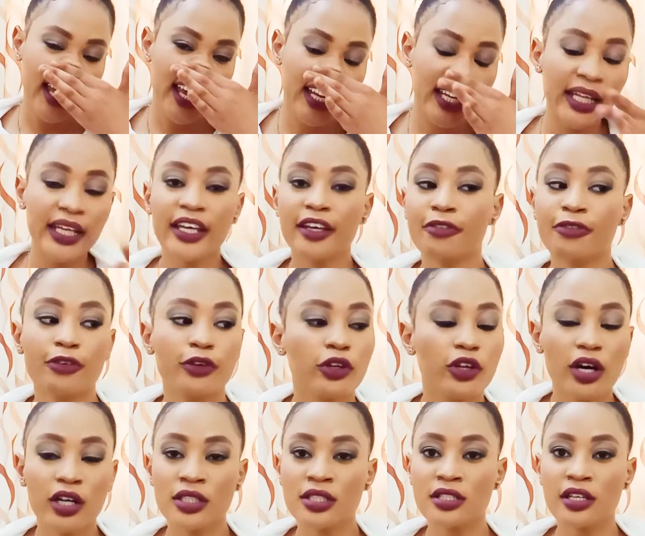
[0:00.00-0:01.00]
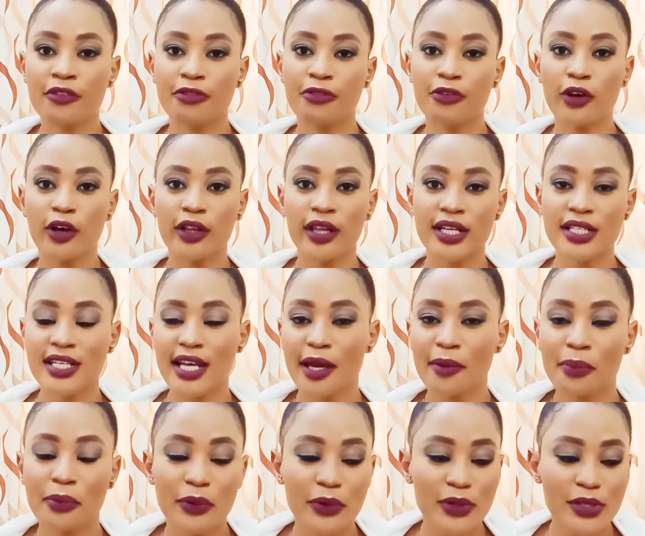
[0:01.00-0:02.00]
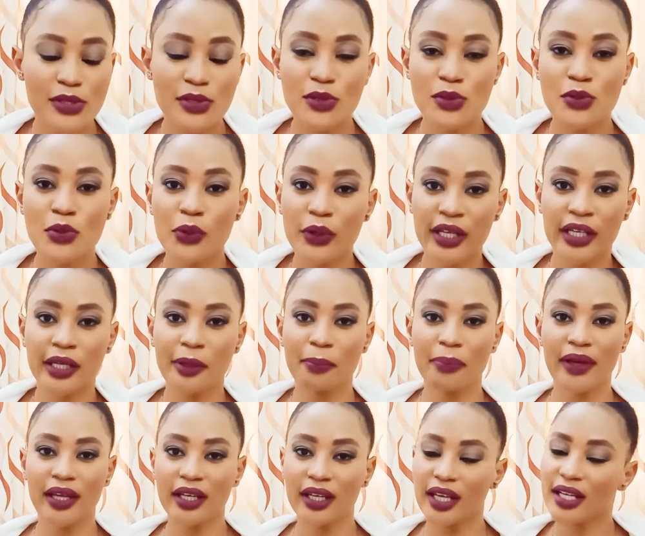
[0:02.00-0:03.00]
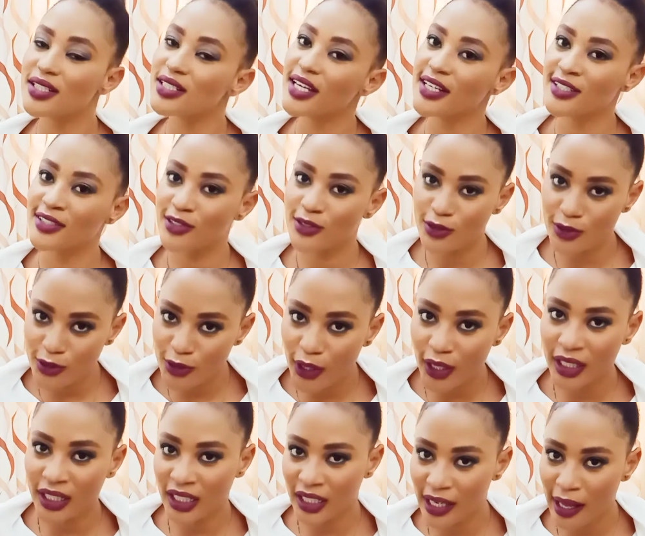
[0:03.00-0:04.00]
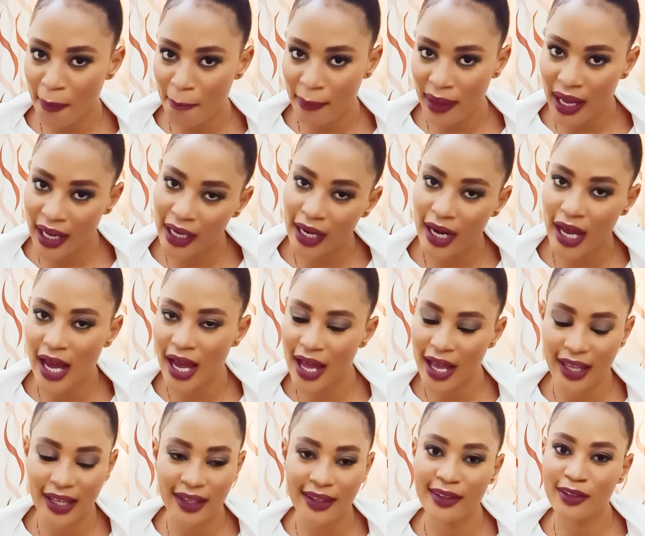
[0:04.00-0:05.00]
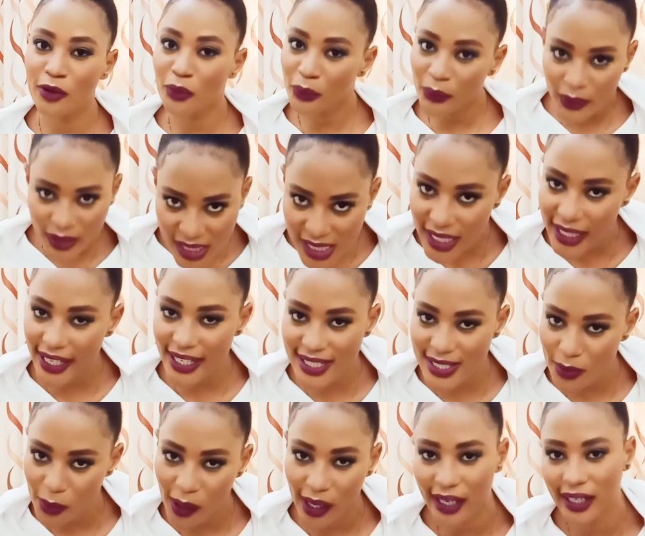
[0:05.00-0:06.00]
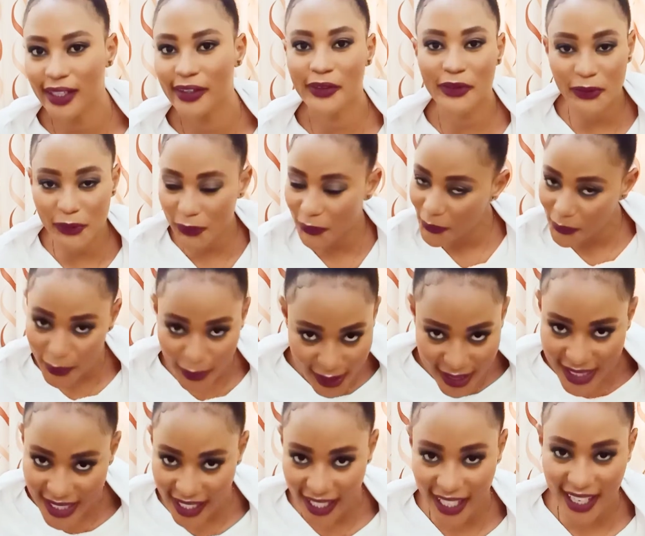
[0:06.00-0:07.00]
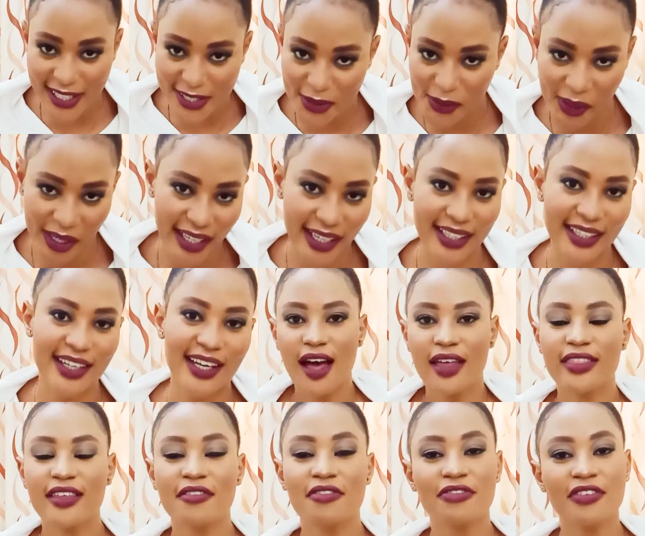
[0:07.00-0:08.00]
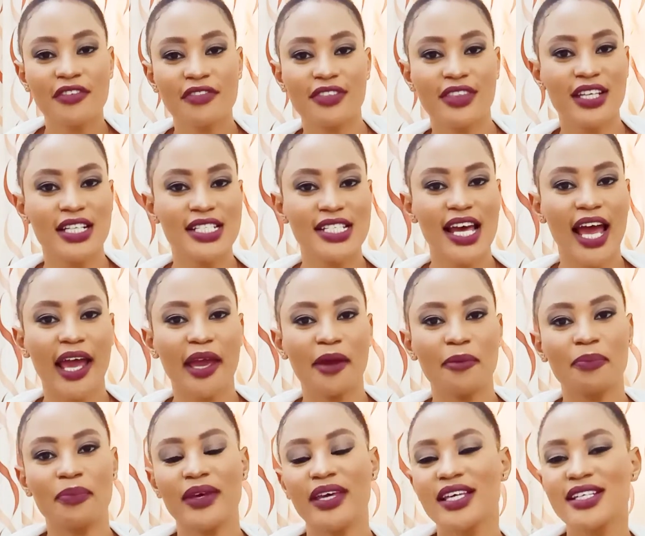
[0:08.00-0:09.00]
and if you don't, if you're the type who is too independent and you don't need a man, you won't get one. You won't get one. The fifth type